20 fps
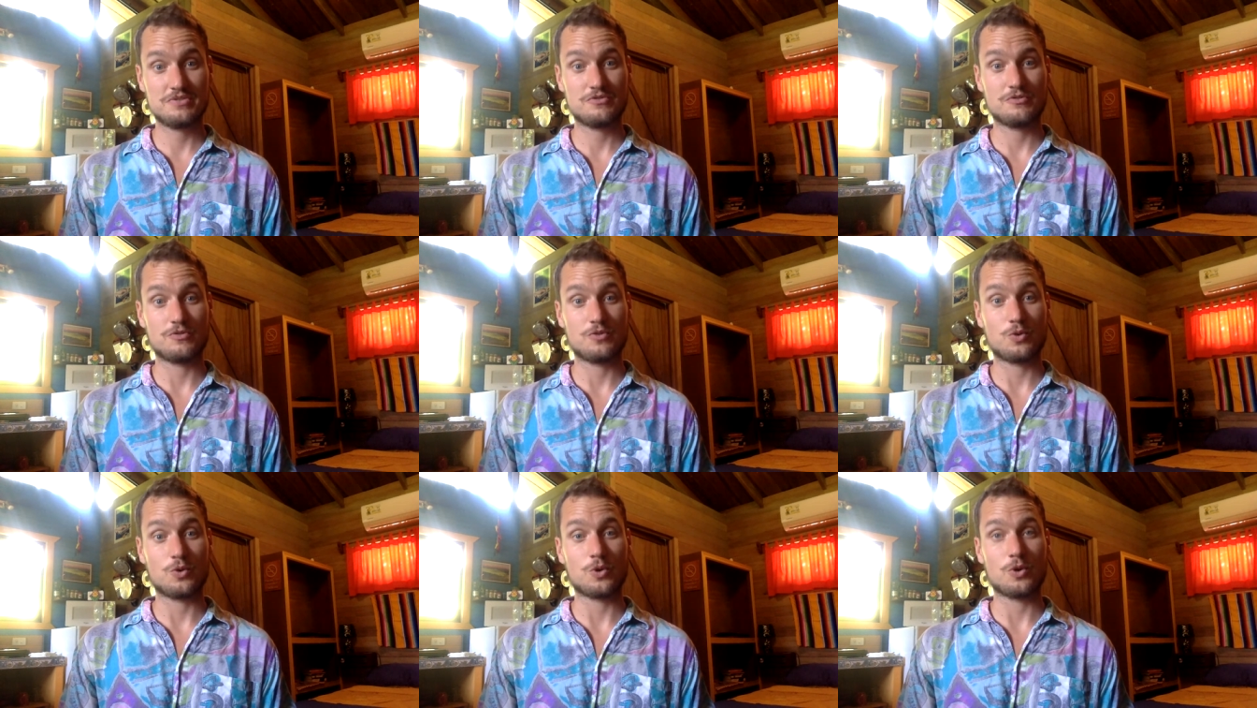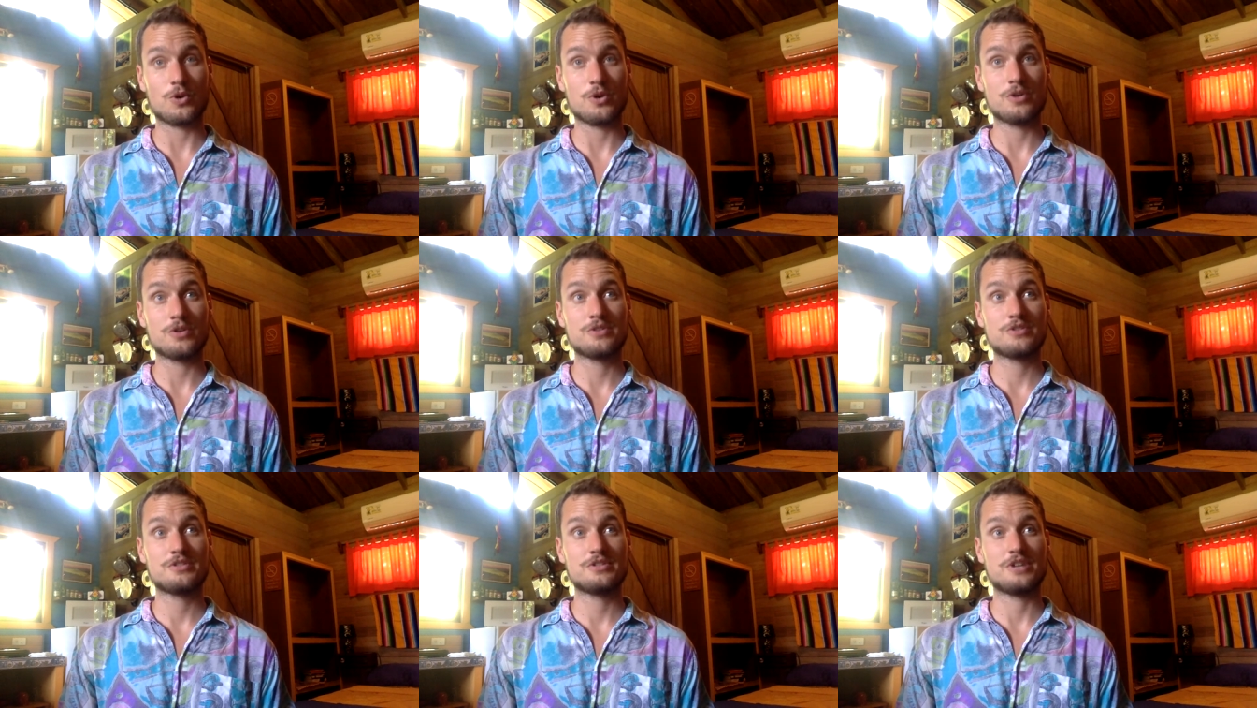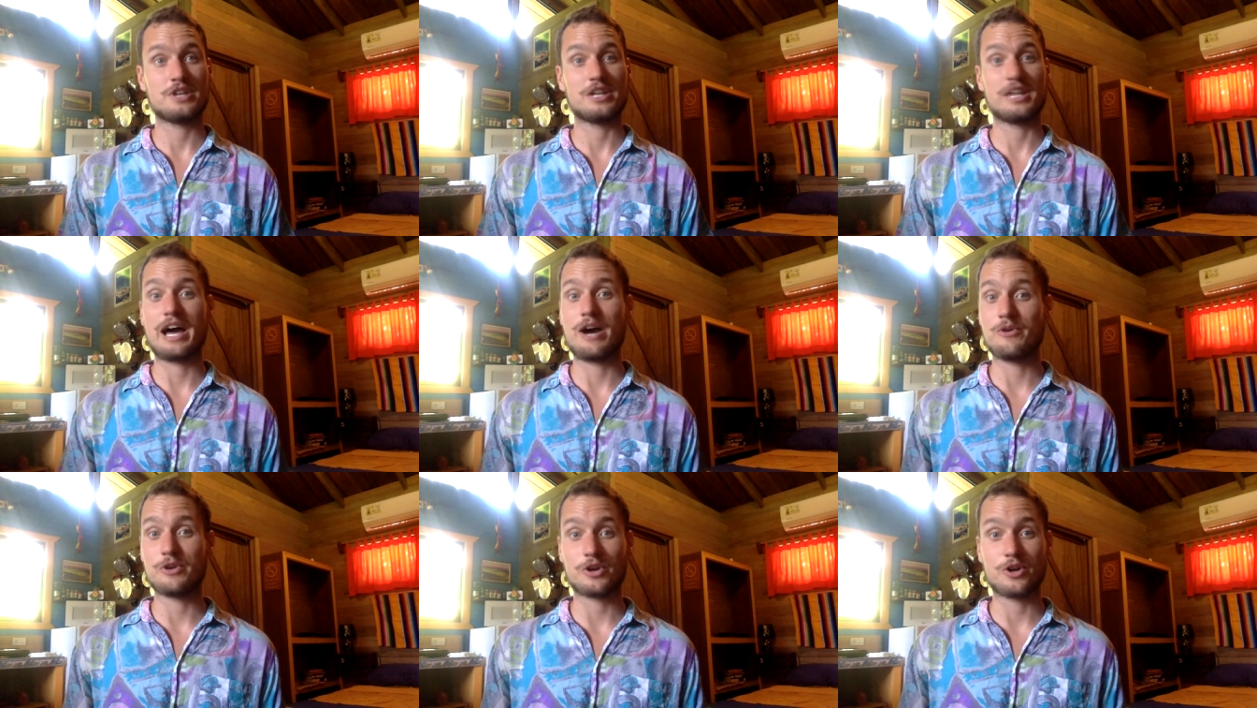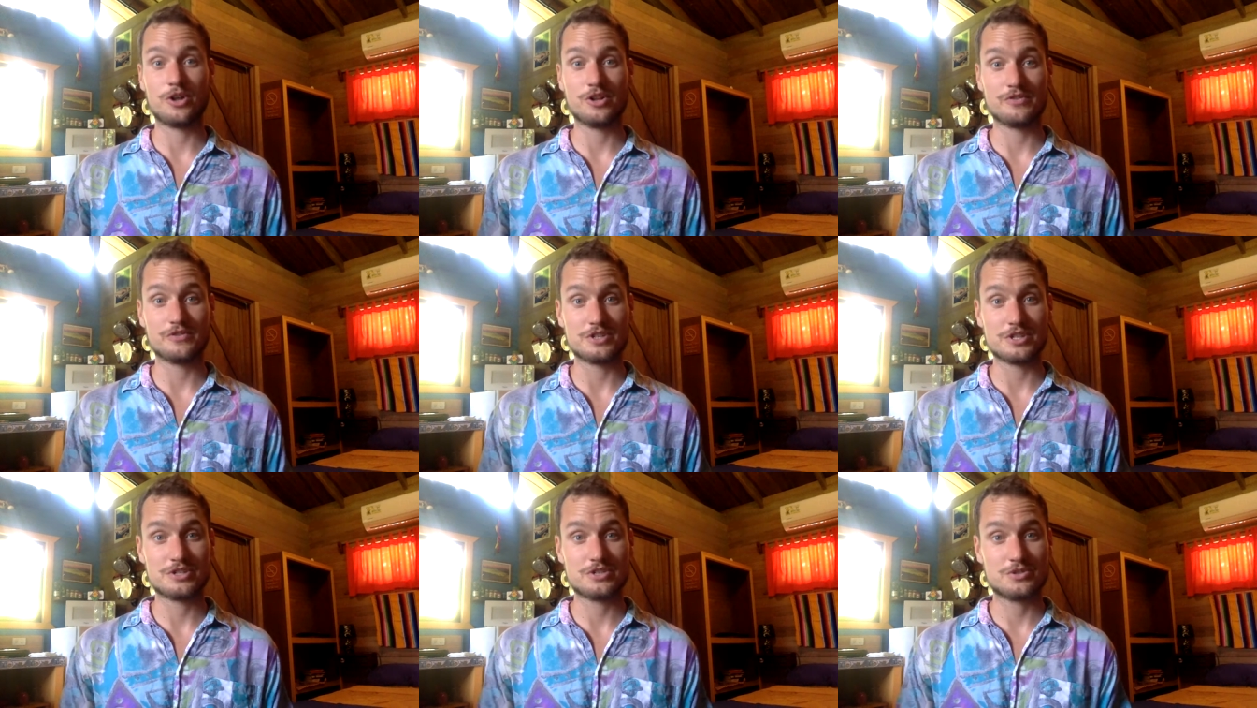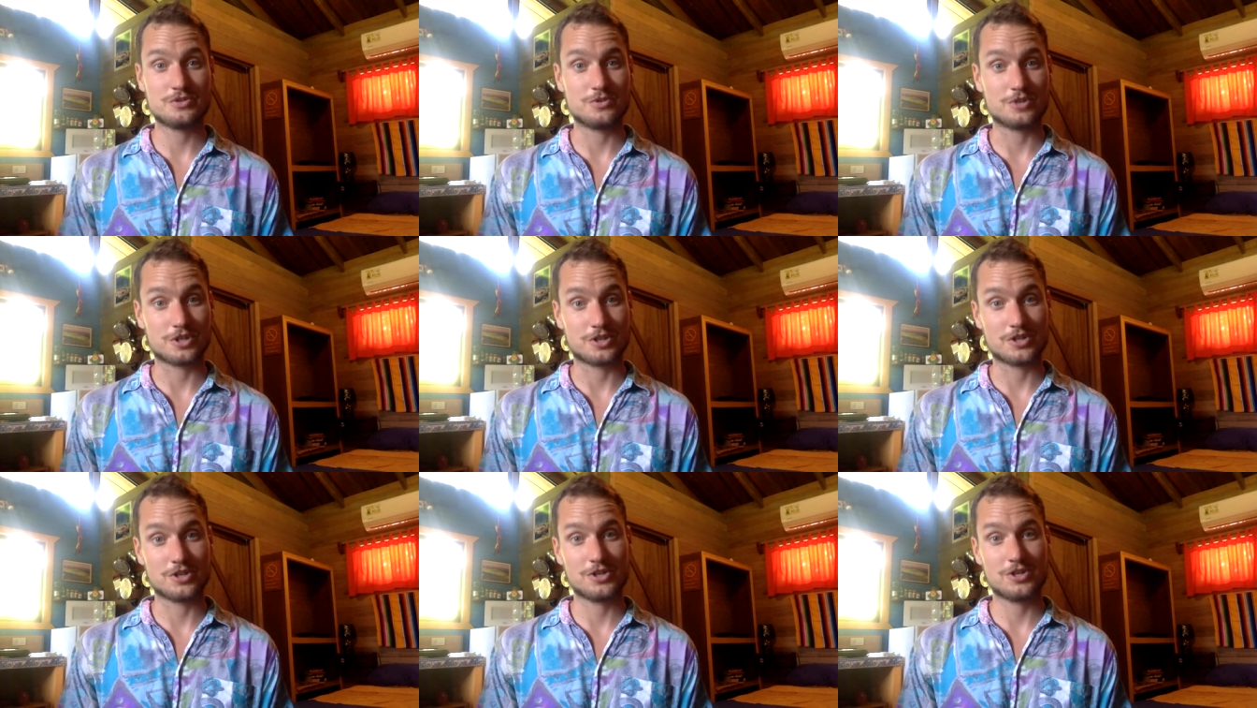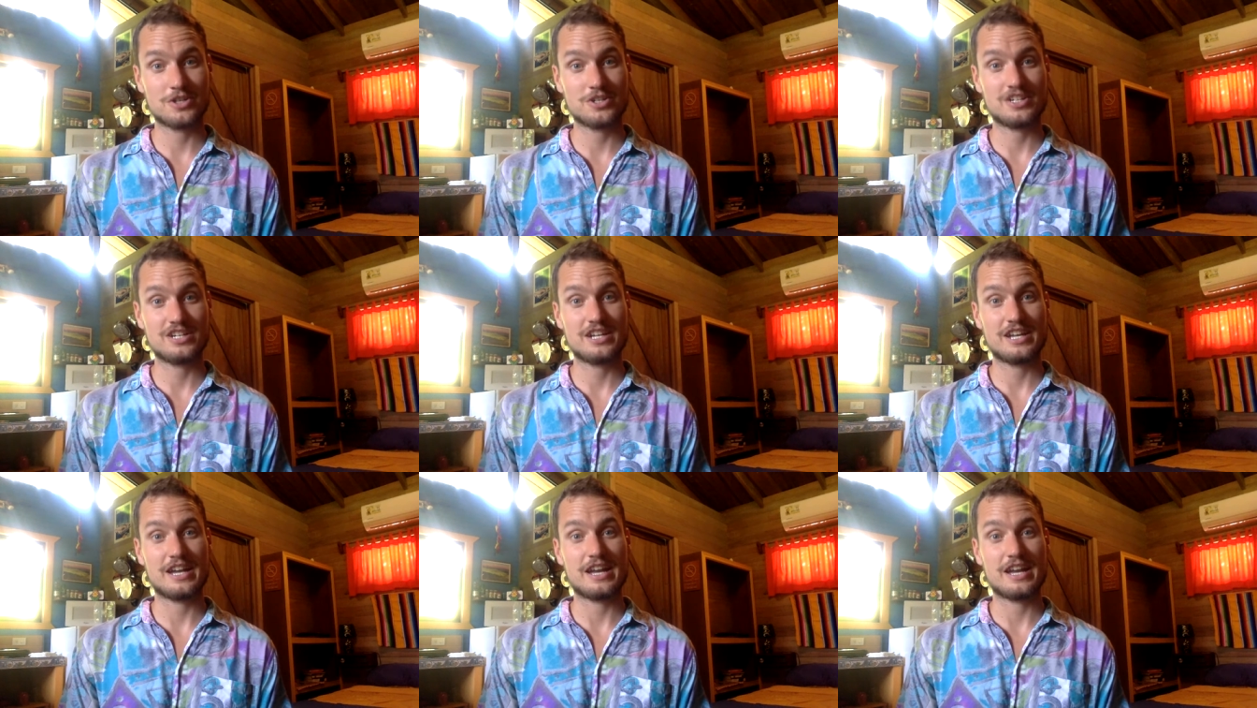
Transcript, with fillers: for allowing all of this to occur.